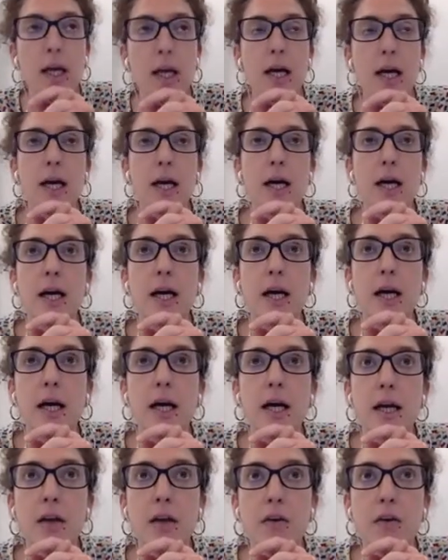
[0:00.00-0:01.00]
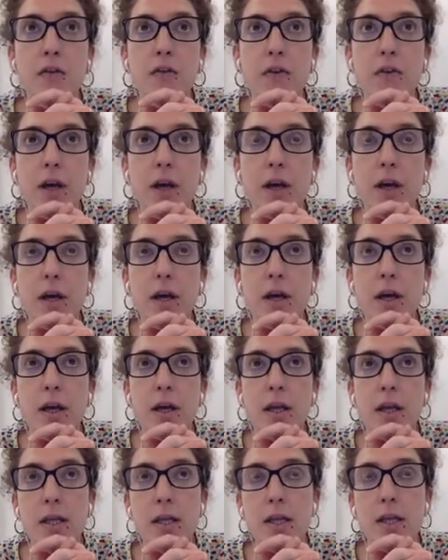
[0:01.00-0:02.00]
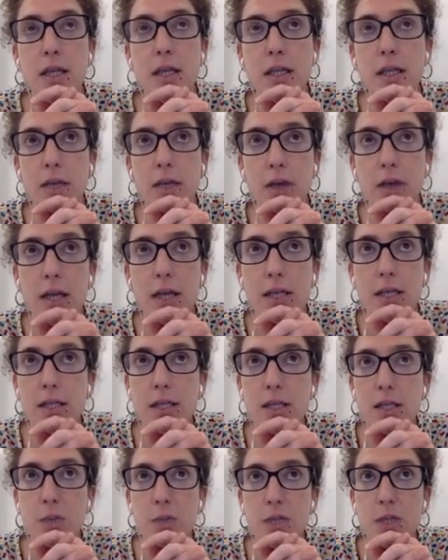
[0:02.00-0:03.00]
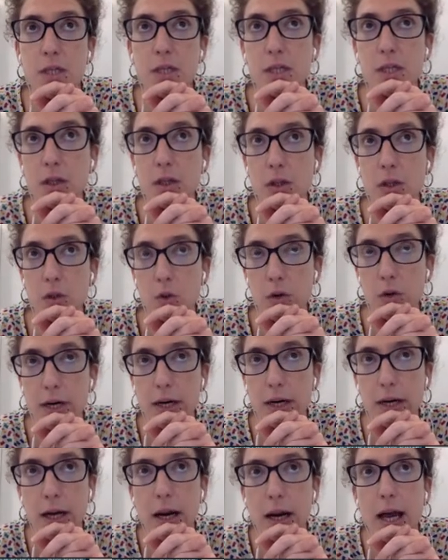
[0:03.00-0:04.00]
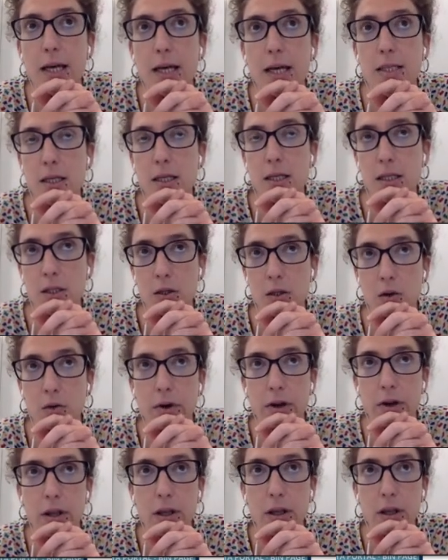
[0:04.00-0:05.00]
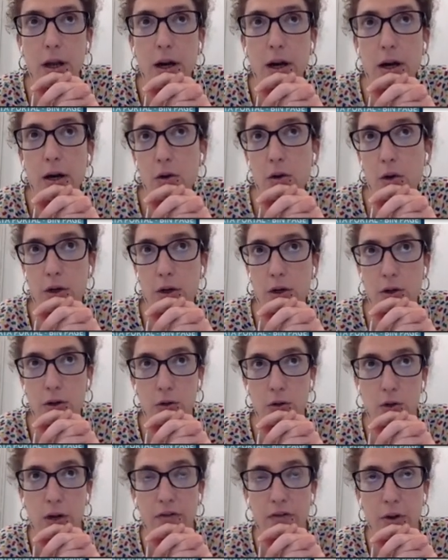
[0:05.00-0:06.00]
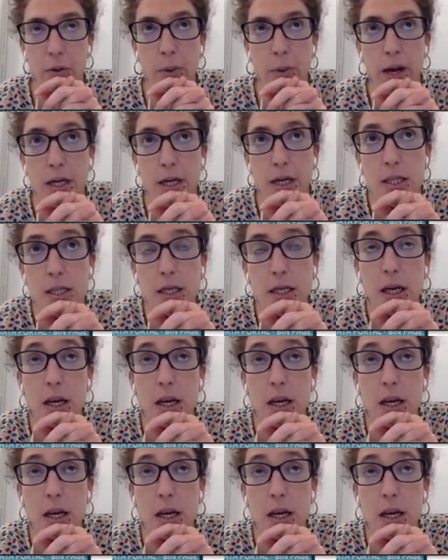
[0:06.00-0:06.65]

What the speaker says: If in this database is the species that you are analyzing is already there, you are going to have a match.